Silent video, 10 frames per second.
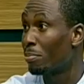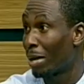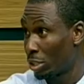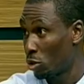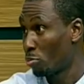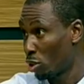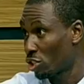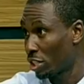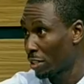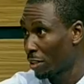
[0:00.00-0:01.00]
by
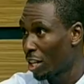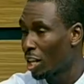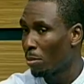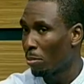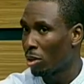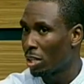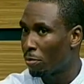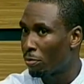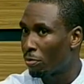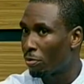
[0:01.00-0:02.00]
toothbrushing. Right. But if
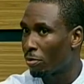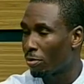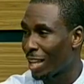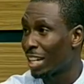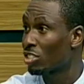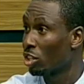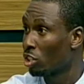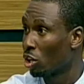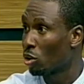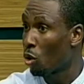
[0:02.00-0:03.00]
that is not
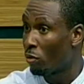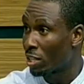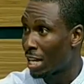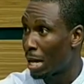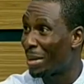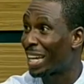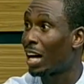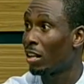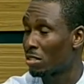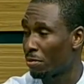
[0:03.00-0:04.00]
done, over time it
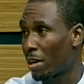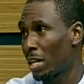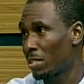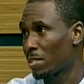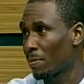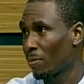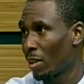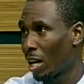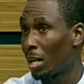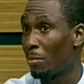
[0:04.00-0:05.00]
calcifies
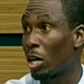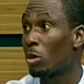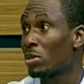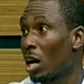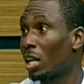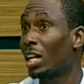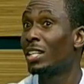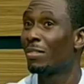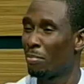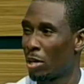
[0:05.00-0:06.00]
right. and then becomes hard and
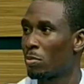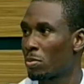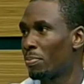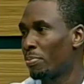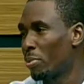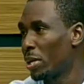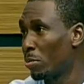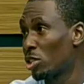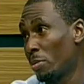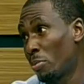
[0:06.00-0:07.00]
becomes pretty
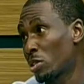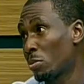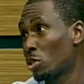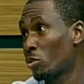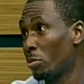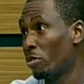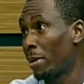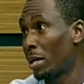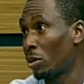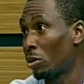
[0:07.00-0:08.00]
much impossible to remove
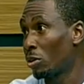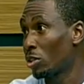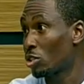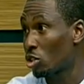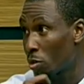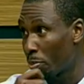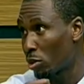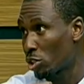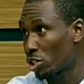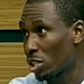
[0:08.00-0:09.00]
by your
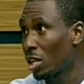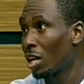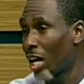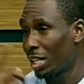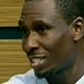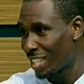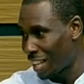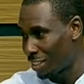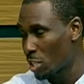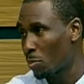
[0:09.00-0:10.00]
toothbrush. Right. And it's
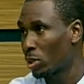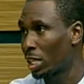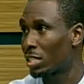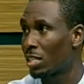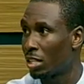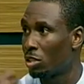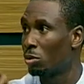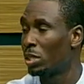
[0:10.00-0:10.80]
at this point that then you'll